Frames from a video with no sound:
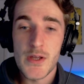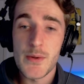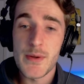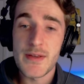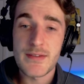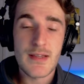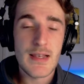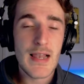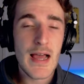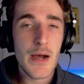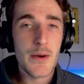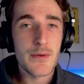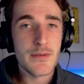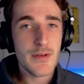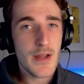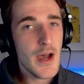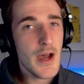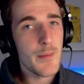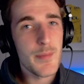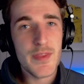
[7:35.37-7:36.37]
who is
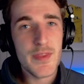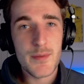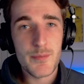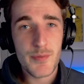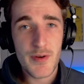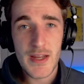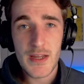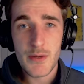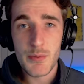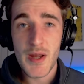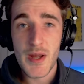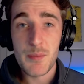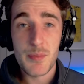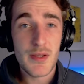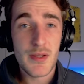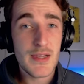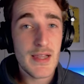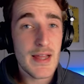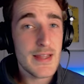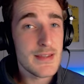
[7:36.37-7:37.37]
allowed up in the breakaway
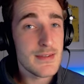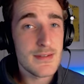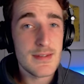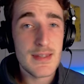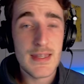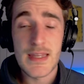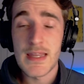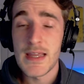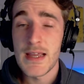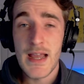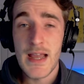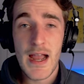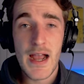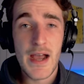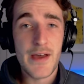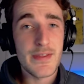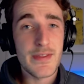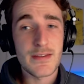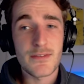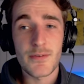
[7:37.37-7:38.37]
plenty
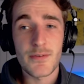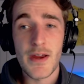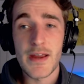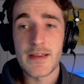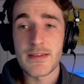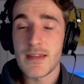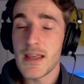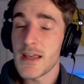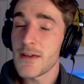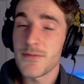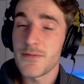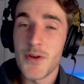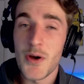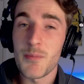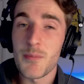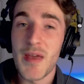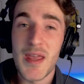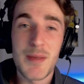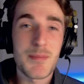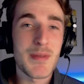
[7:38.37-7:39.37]
at this race, if
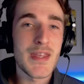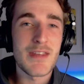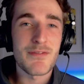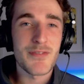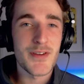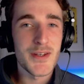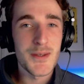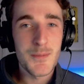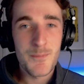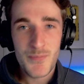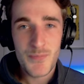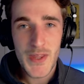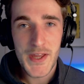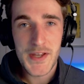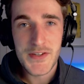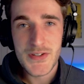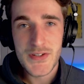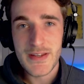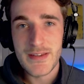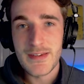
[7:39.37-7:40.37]
not maybe even
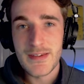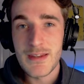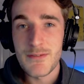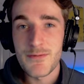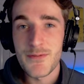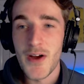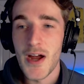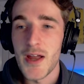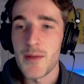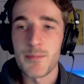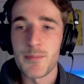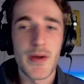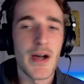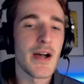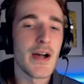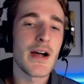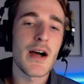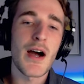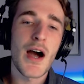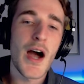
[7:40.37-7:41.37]
a GC fight.
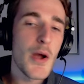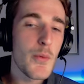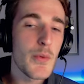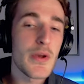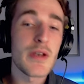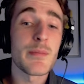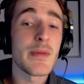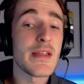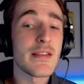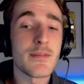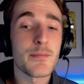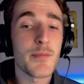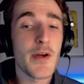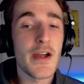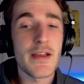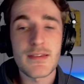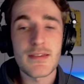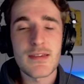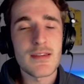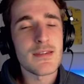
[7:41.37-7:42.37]
But I wouldn't be
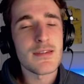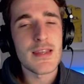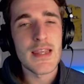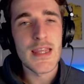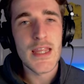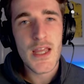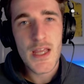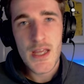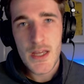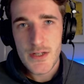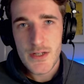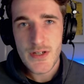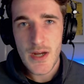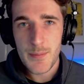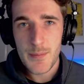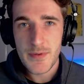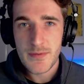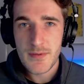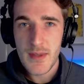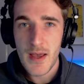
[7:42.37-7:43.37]
surprised to see
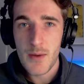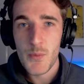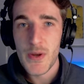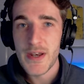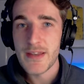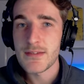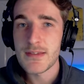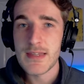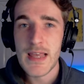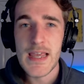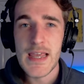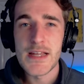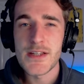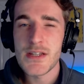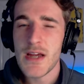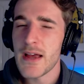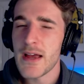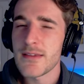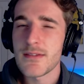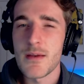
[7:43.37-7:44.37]
Champoussin win a
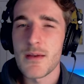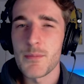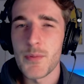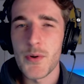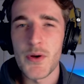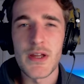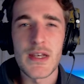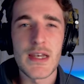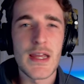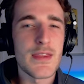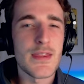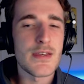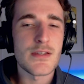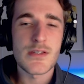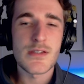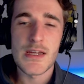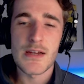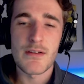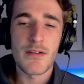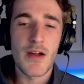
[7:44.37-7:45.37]
stage at some point in
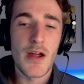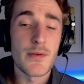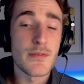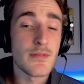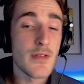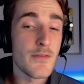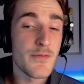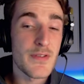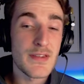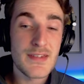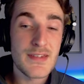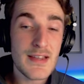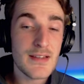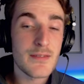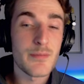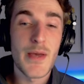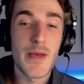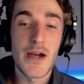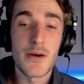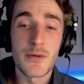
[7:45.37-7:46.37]
this Giro. So for
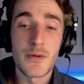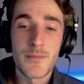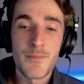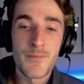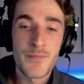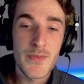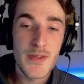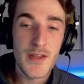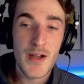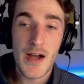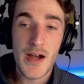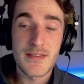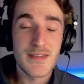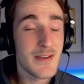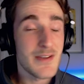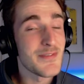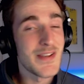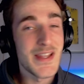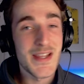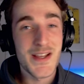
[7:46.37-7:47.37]
6 mil, I
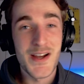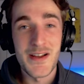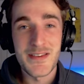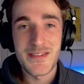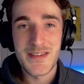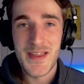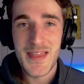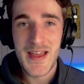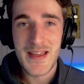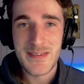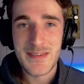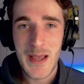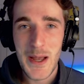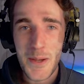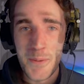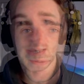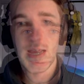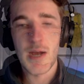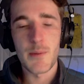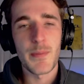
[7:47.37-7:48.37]
definitely can't turn that
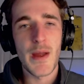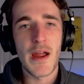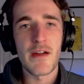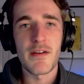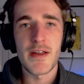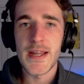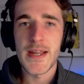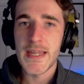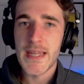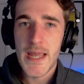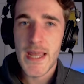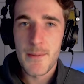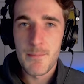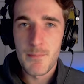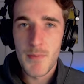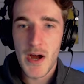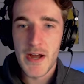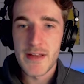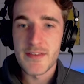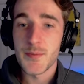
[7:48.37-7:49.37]
down. Now, bearing in
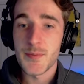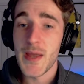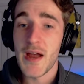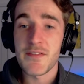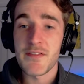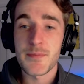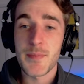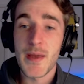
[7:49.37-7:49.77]
mind we have